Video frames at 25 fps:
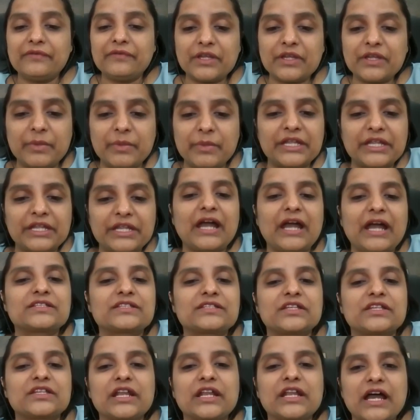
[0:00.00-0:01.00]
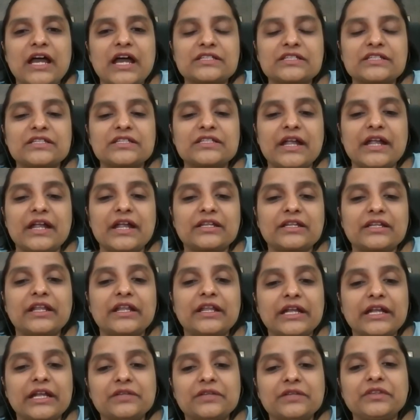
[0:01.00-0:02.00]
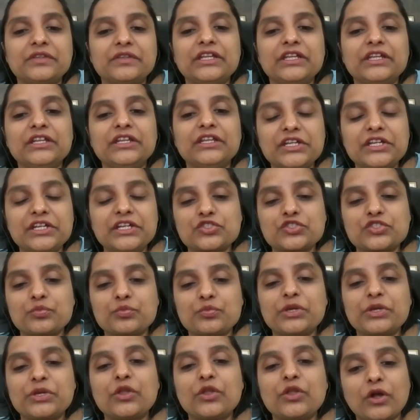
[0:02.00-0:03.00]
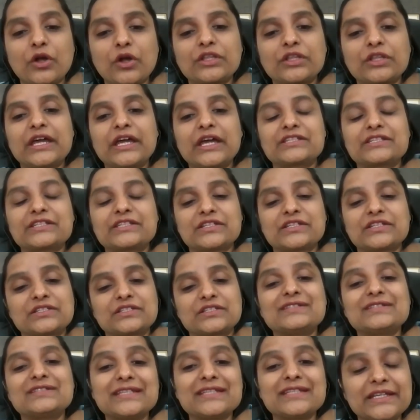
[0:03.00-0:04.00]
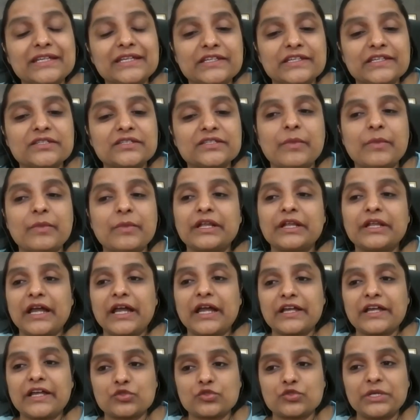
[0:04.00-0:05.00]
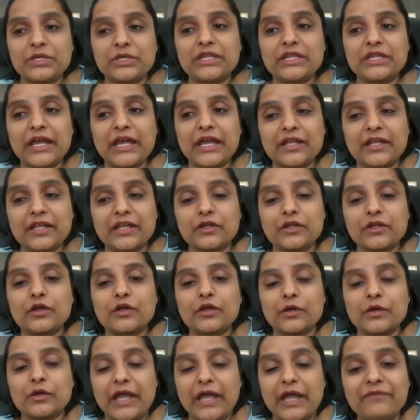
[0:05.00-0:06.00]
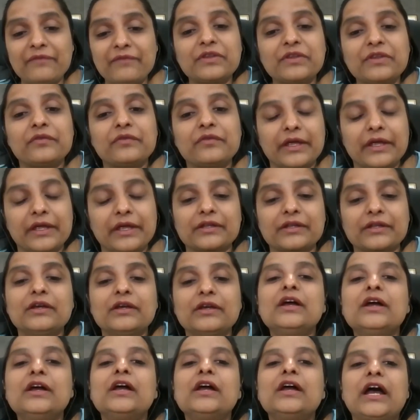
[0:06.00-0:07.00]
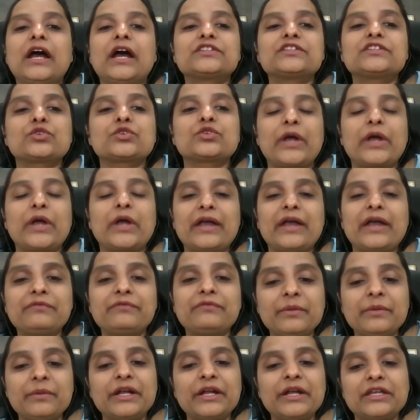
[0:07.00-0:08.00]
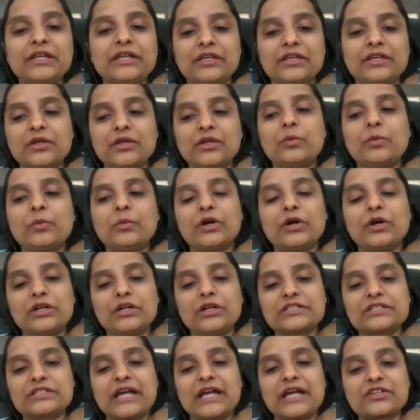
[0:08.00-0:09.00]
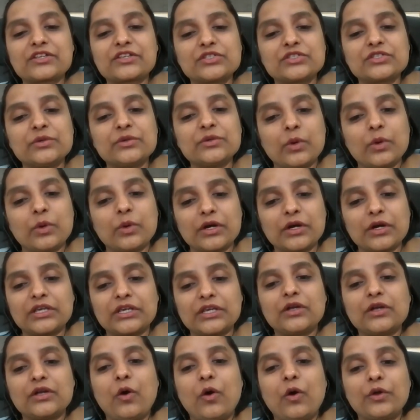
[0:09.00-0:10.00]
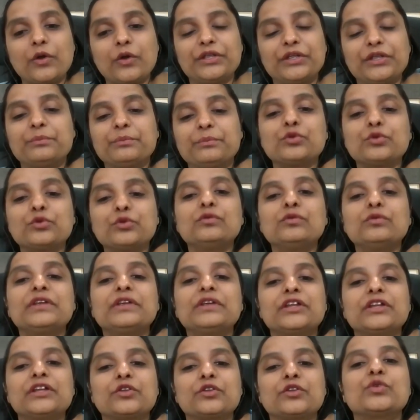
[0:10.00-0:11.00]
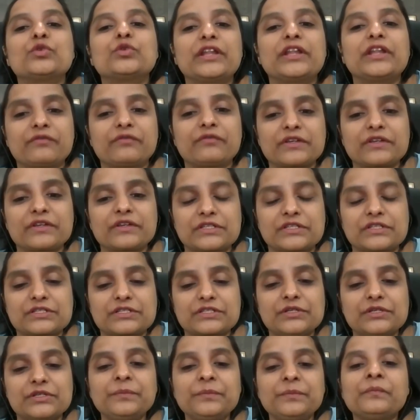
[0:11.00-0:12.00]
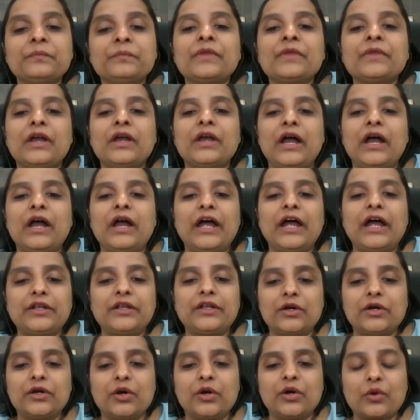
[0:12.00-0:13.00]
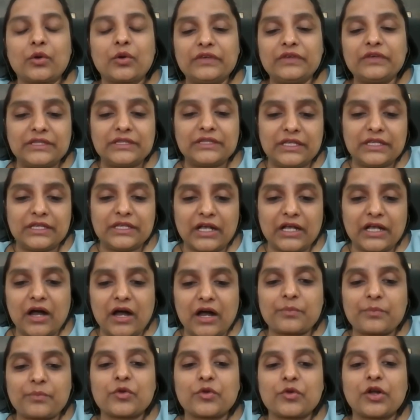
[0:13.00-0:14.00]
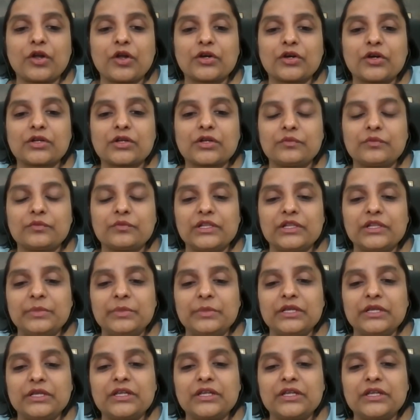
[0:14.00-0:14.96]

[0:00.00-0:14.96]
everybody has realized that connectivity needs to be not there just in cities, but it has to be there everywhere. And so everybody in the world is actually working on improving the rural infrastructure. And we think our product will